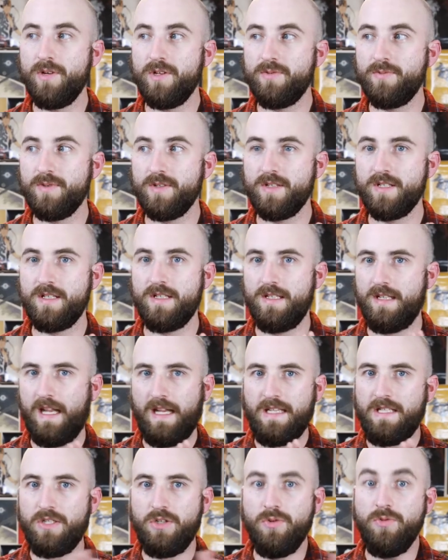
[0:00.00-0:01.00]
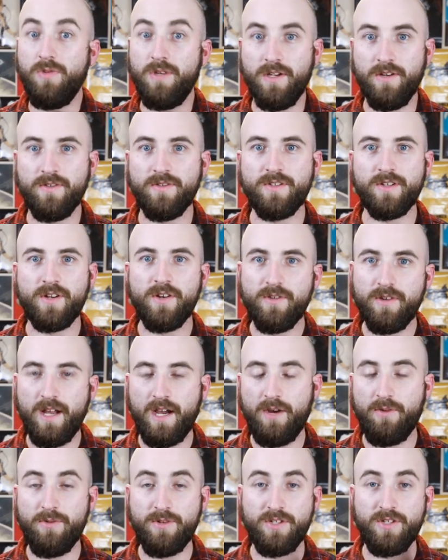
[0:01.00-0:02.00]
which was like two years ago
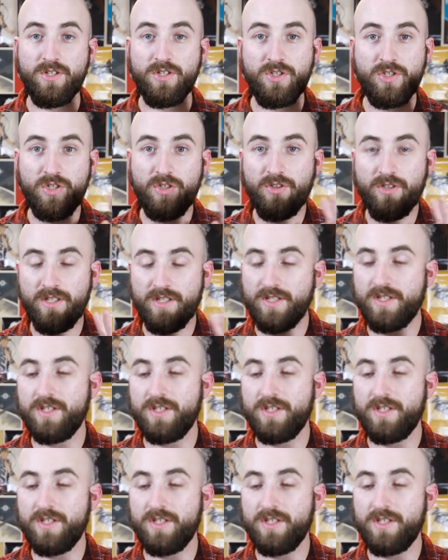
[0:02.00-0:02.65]
now, which is still